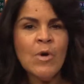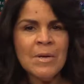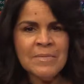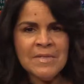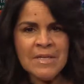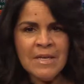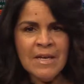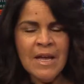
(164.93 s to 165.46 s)

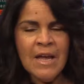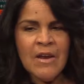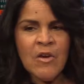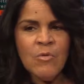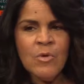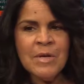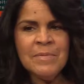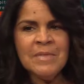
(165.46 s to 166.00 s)
website, and
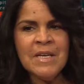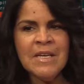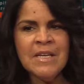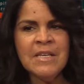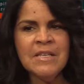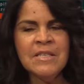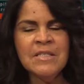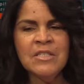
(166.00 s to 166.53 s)
our
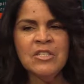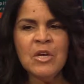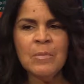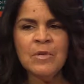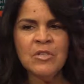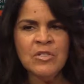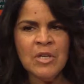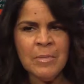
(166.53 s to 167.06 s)
website is
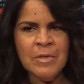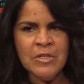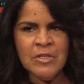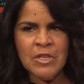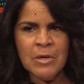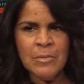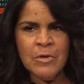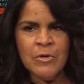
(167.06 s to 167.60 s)

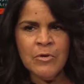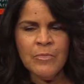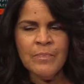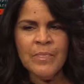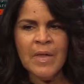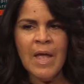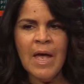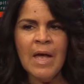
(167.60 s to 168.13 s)

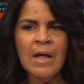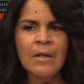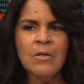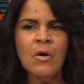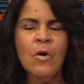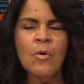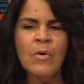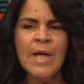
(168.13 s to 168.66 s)

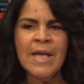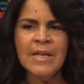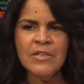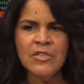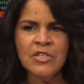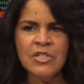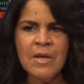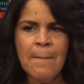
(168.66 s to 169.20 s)

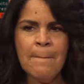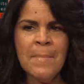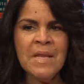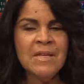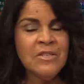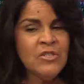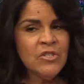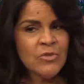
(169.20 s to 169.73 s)

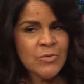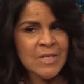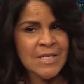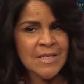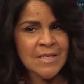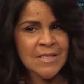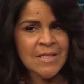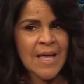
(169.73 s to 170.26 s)

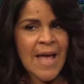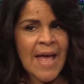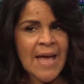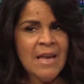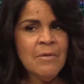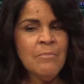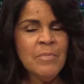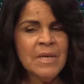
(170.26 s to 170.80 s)

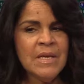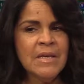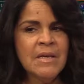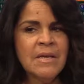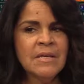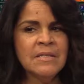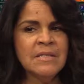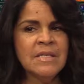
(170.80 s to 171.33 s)

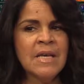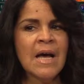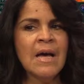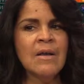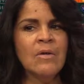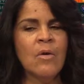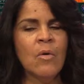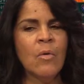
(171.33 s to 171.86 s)

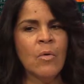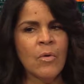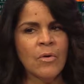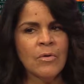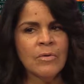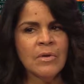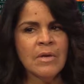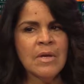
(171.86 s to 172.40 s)

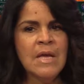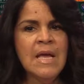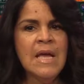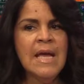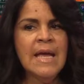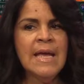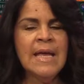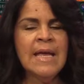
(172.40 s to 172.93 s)
www.lohministriesnb.org
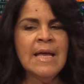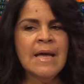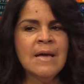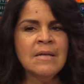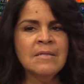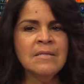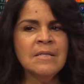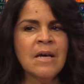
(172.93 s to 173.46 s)

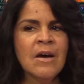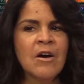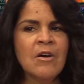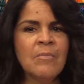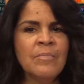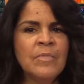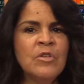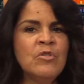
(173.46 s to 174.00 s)
and
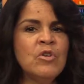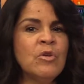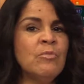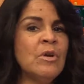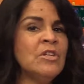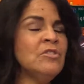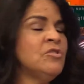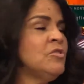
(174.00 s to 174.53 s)
um, you can
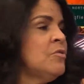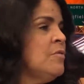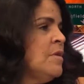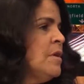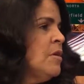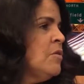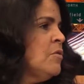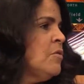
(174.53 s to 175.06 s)
register
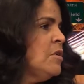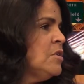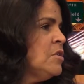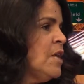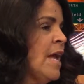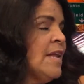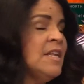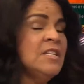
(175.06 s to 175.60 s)
there.
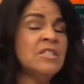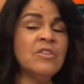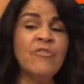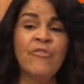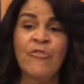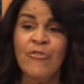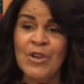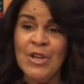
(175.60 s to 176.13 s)
And it's a
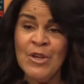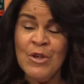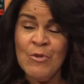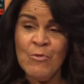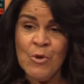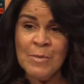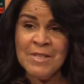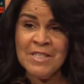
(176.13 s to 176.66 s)
free
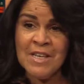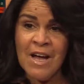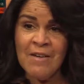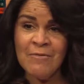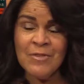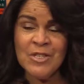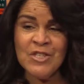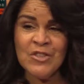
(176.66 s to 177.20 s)
women's
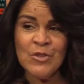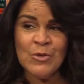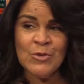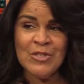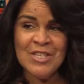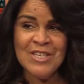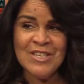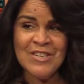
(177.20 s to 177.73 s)
conference, 13
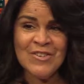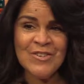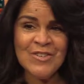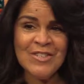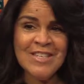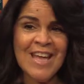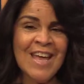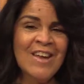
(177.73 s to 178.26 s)
wow.
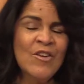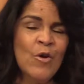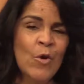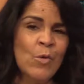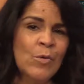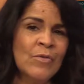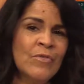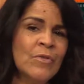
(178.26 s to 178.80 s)
years and
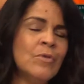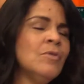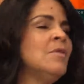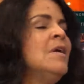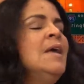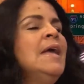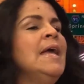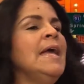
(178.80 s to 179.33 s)
over.
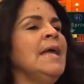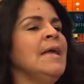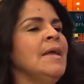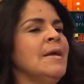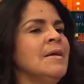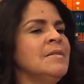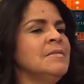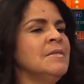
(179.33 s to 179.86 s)

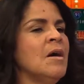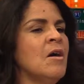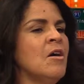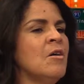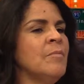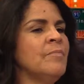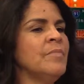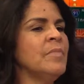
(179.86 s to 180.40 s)
And
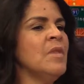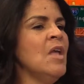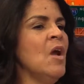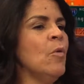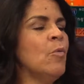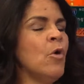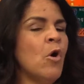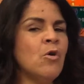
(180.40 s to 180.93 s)
um,
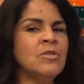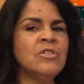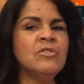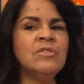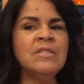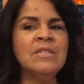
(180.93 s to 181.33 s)
we're also